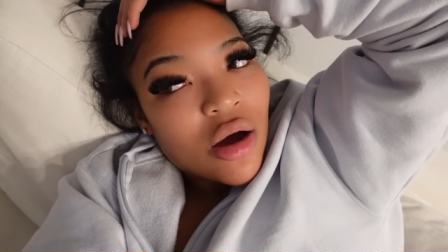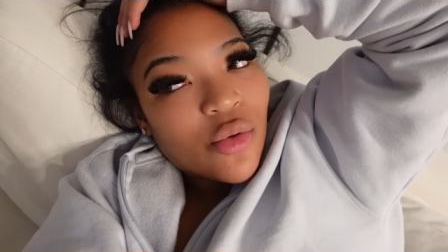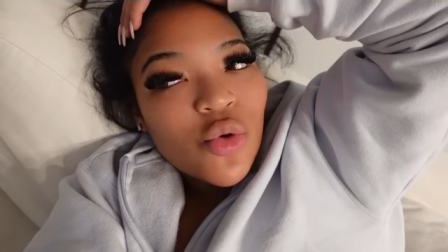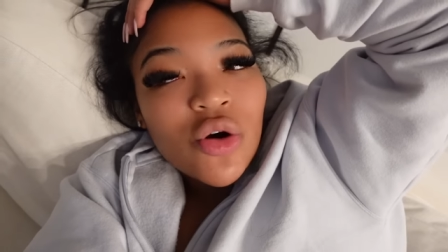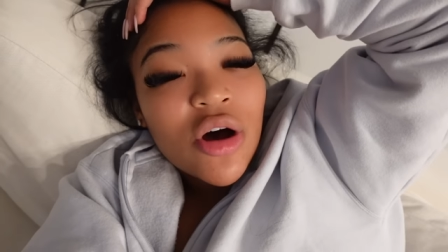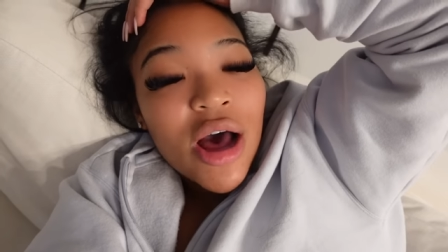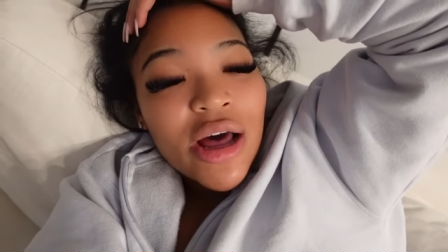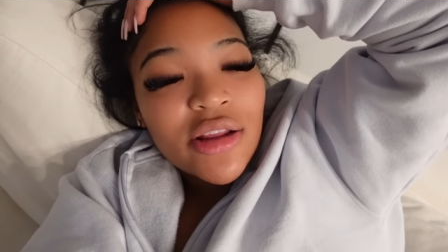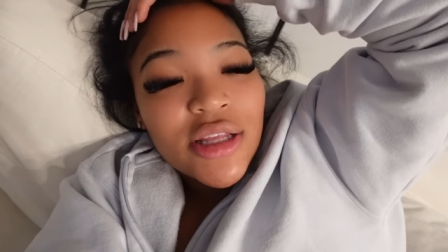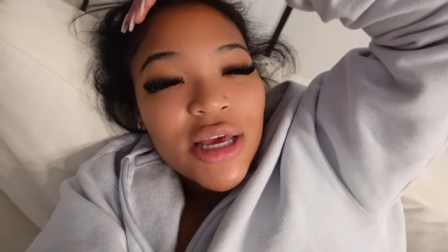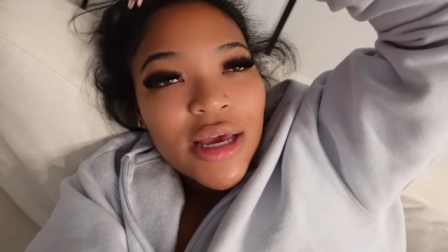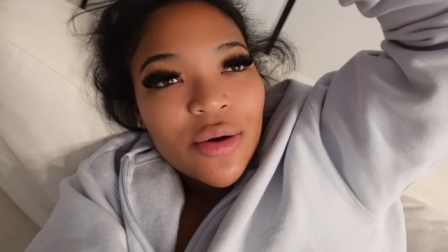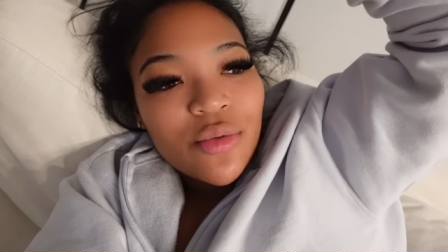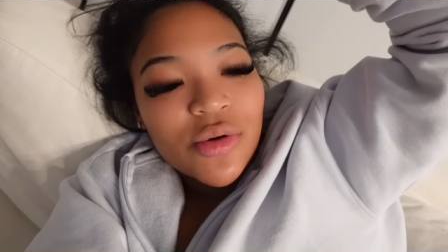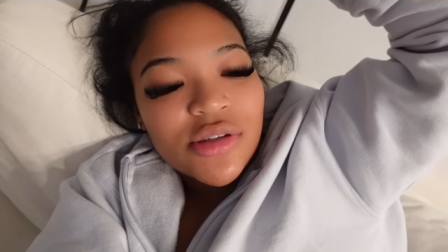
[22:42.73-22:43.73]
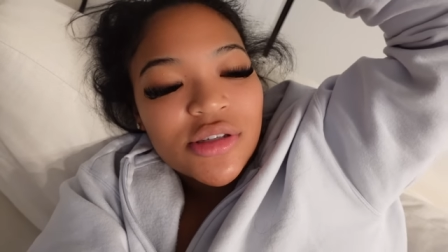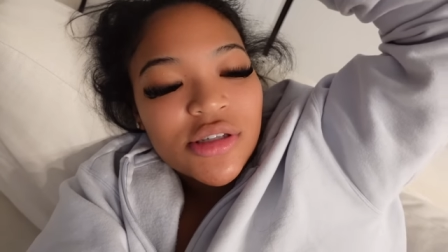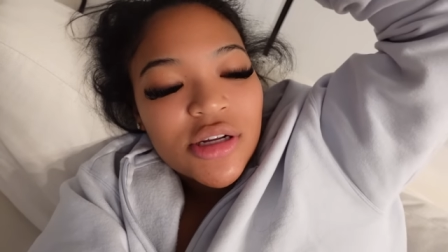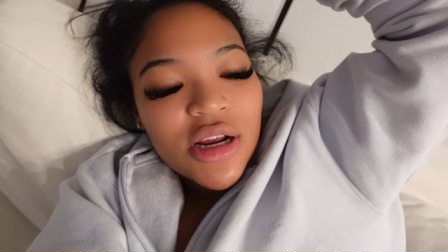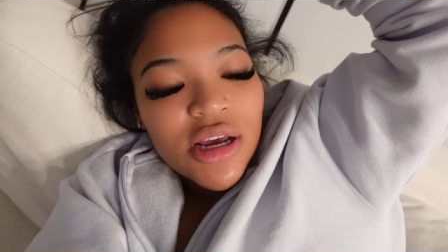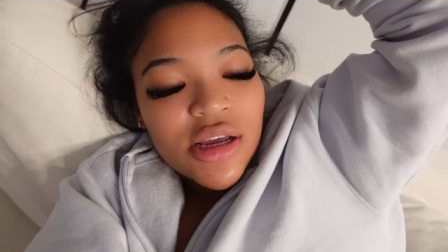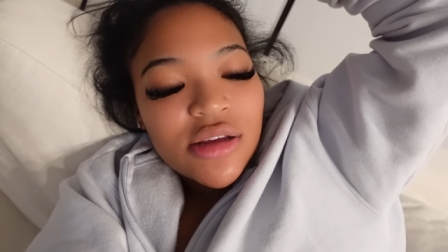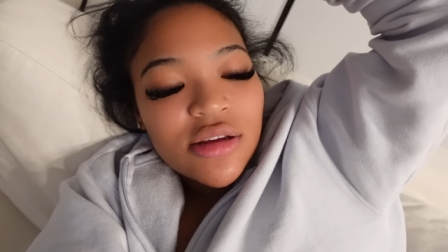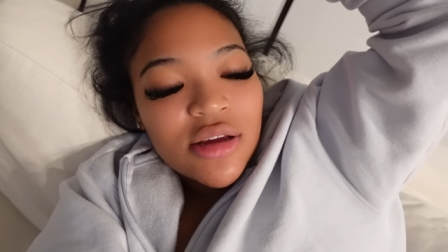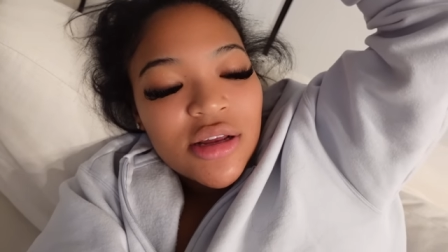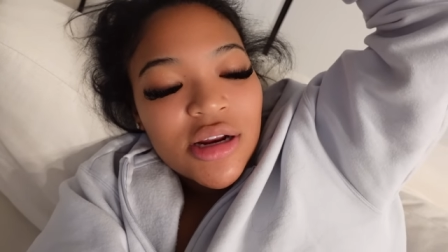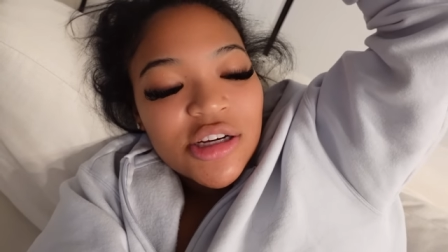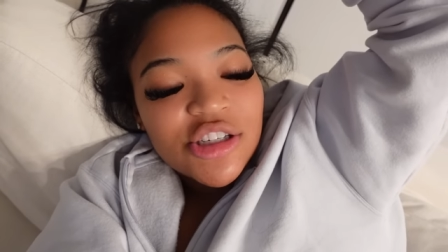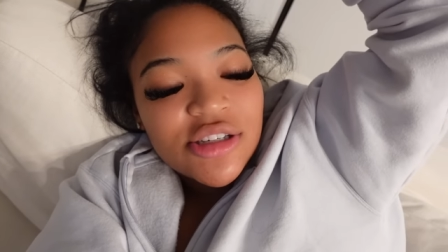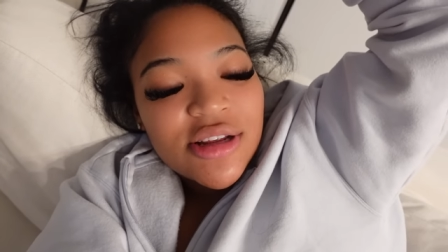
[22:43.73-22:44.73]
well, I only ate once today,
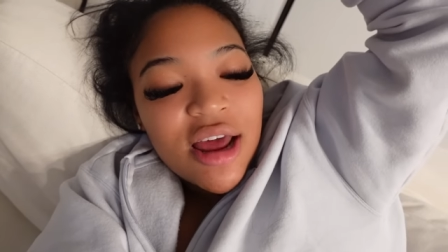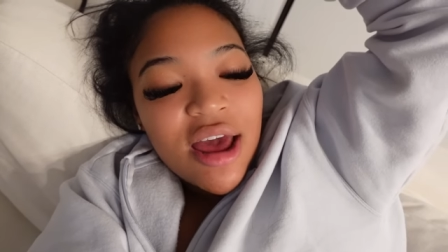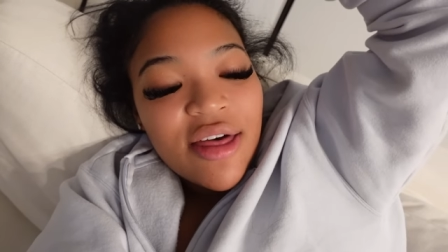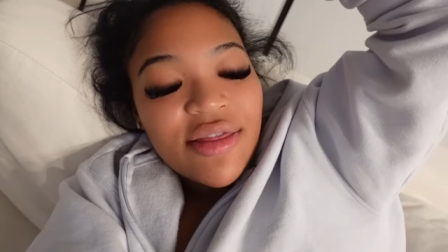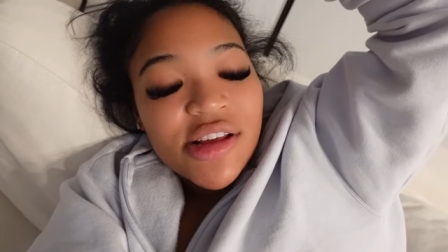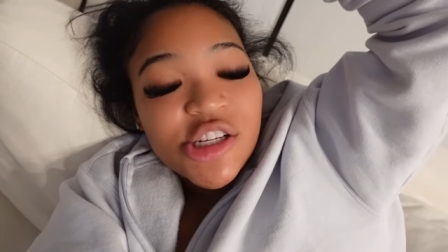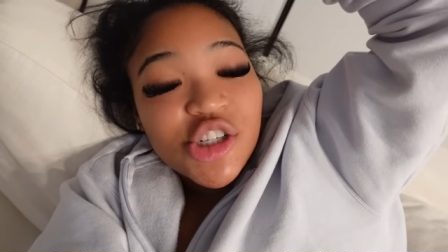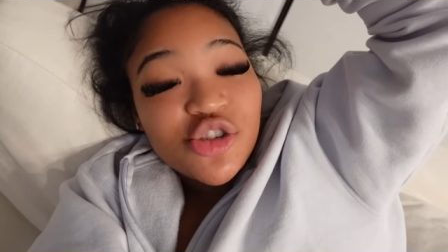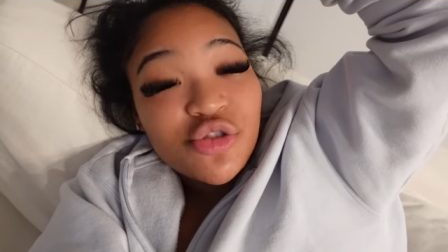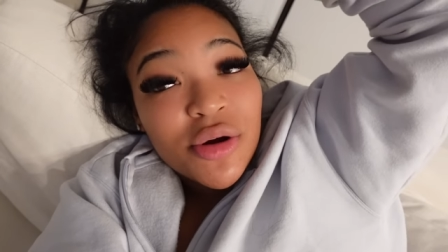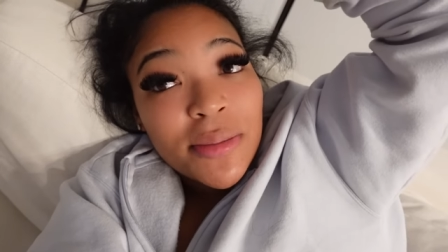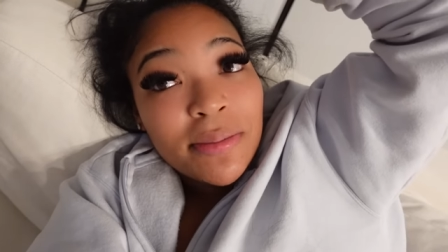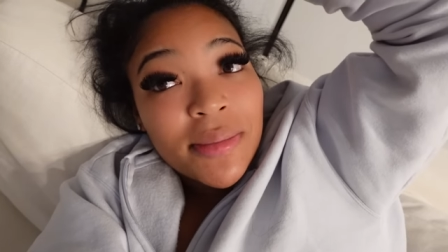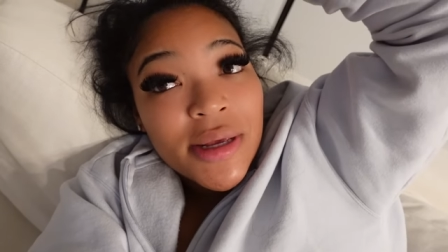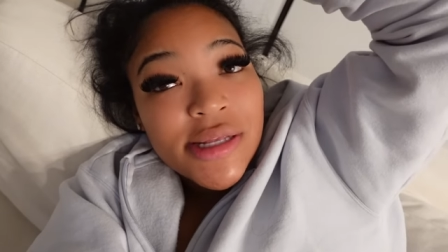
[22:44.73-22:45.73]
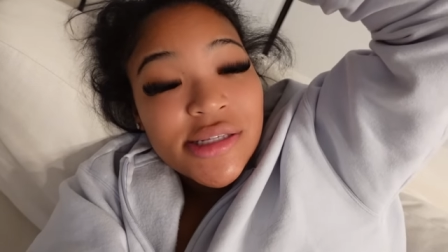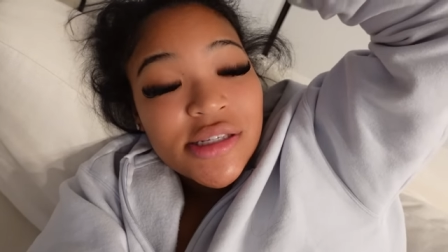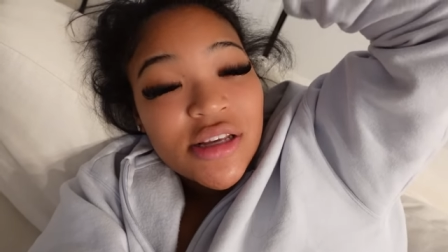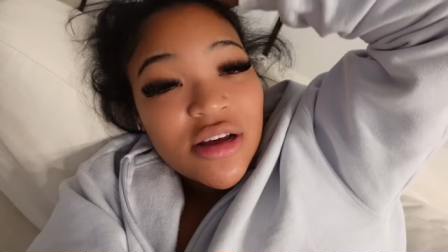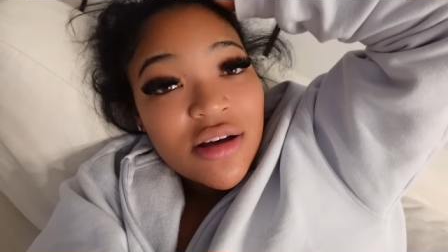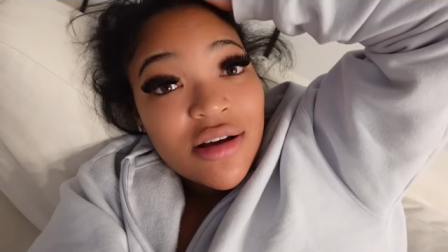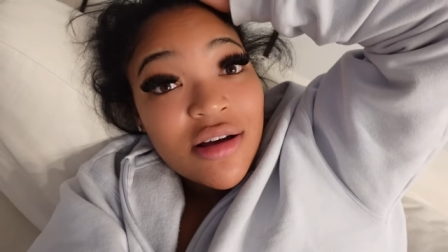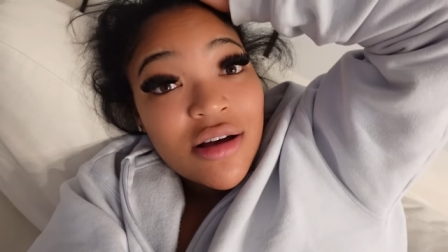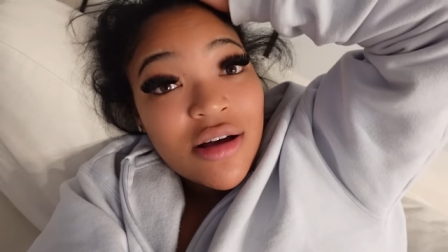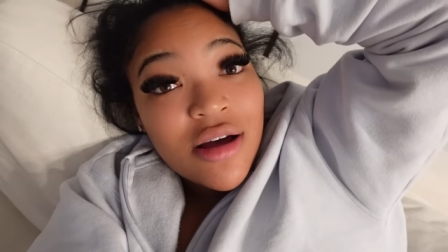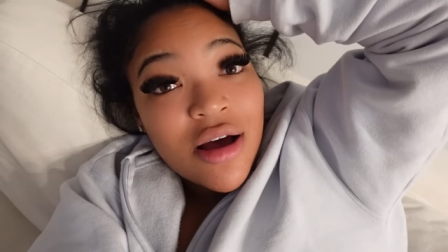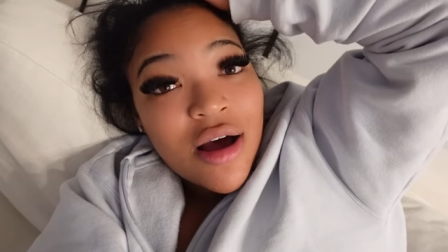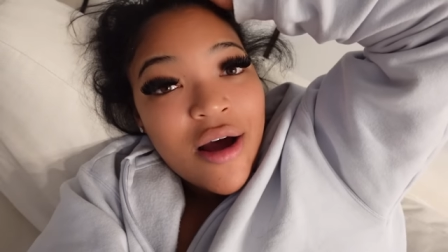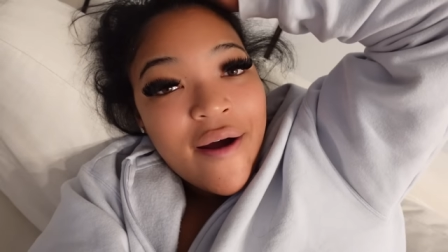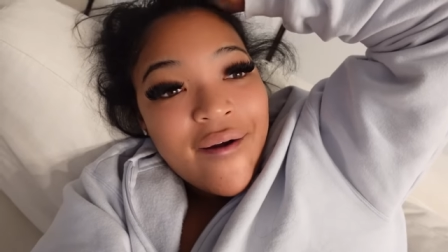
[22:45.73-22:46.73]
and I just had this shrimp pizza
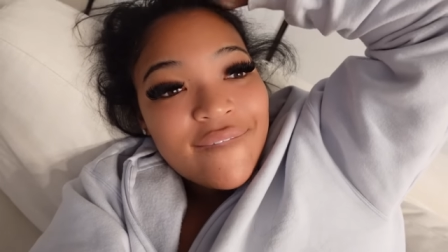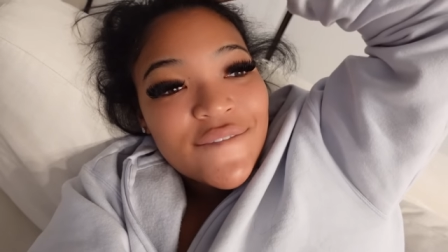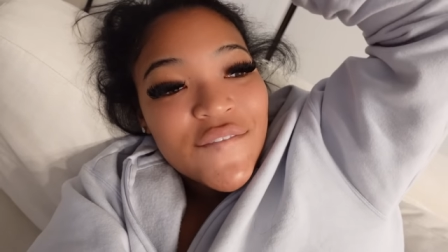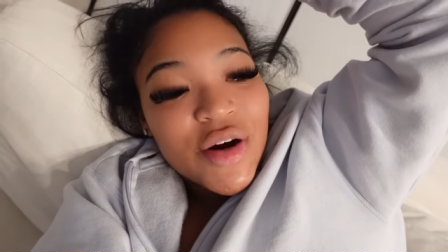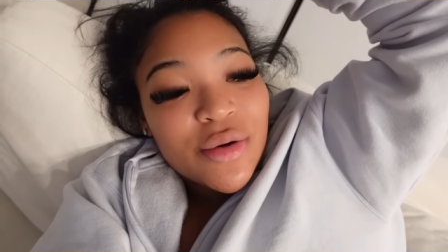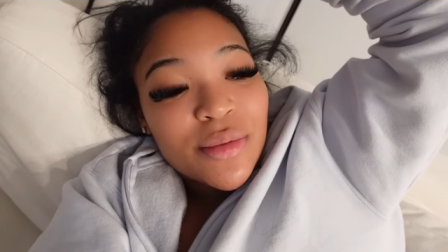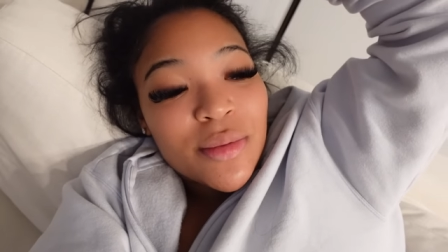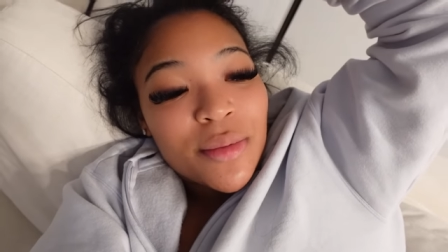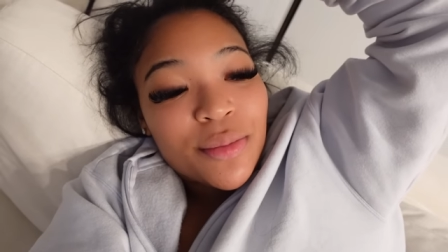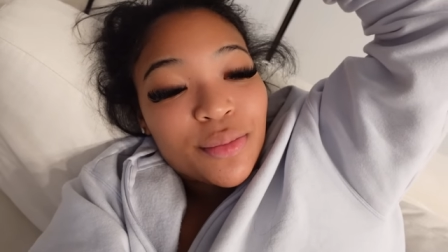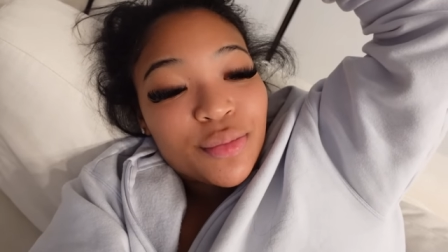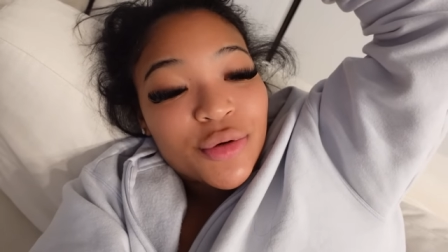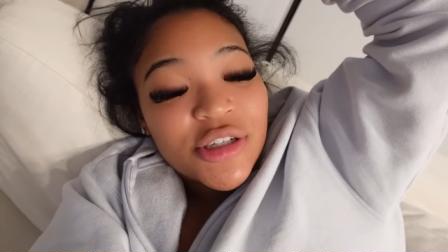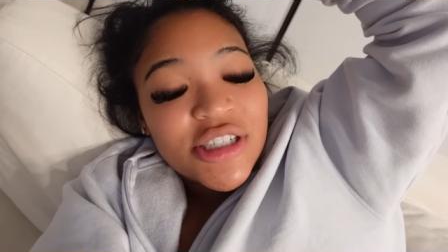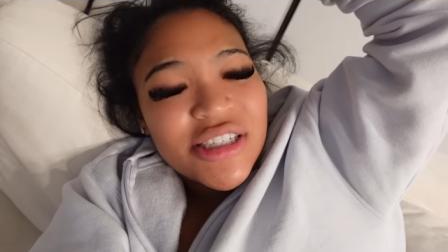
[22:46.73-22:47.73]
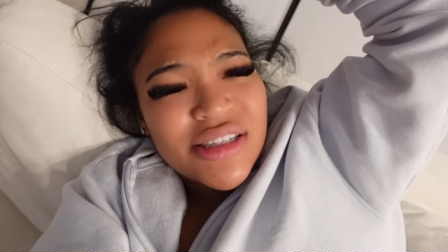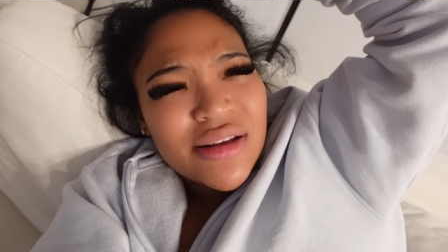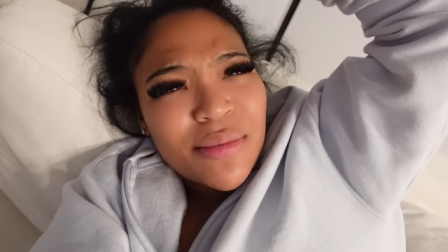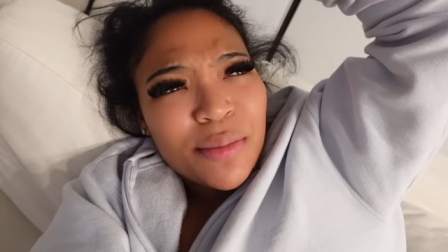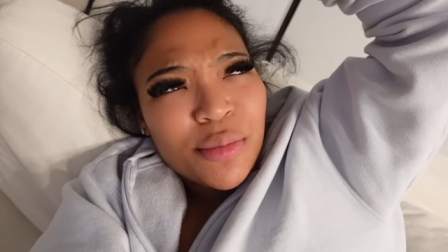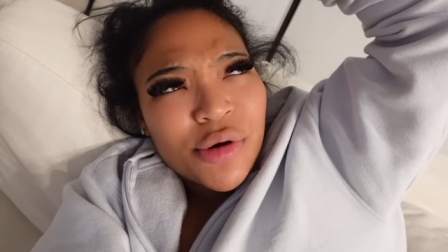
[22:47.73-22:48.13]
from Presi.